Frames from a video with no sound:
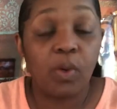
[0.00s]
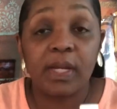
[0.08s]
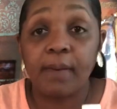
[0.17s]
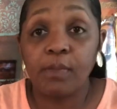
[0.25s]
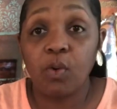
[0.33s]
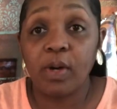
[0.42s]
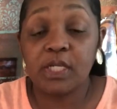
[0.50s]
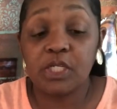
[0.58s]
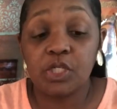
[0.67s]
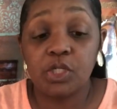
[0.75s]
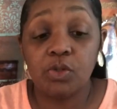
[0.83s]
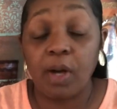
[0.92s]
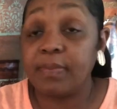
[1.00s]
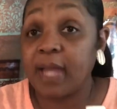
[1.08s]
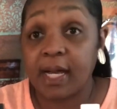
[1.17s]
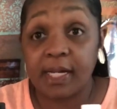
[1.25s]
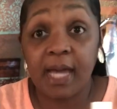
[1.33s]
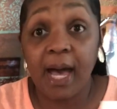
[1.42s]
what I'm going to do, I'm
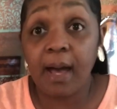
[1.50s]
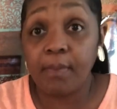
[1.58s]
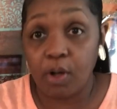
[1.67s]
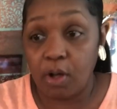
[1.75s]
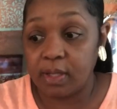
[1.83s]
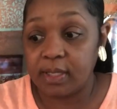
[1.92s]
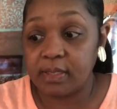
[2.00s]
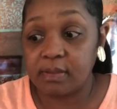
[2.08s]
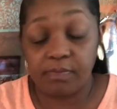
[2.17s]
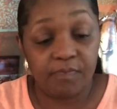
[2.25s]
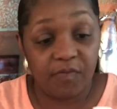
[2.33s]
not going to eyeball it